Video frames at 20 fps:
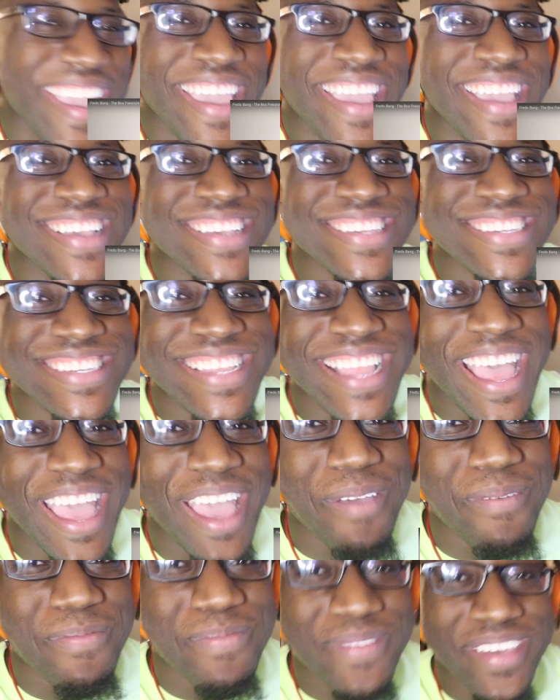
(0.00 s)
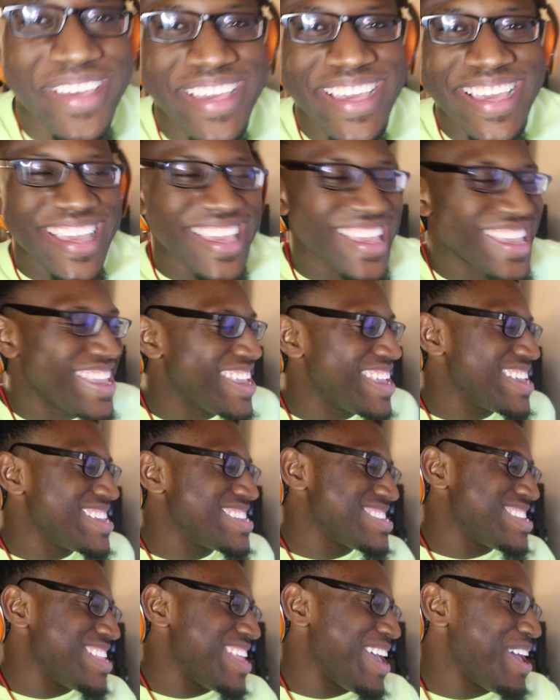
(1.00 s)
he's stabbing. He's
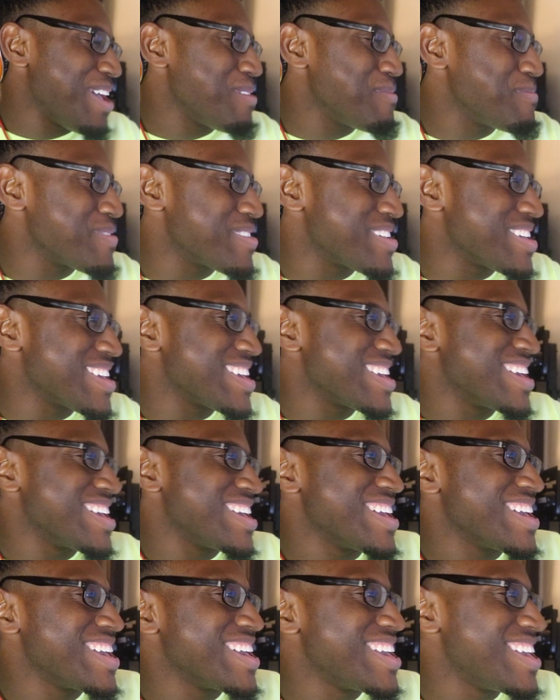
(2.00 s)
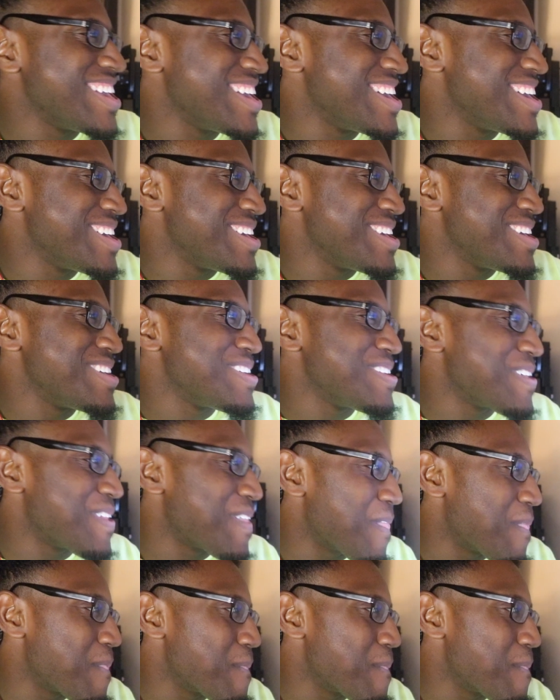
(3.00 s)
stabbing. Drop an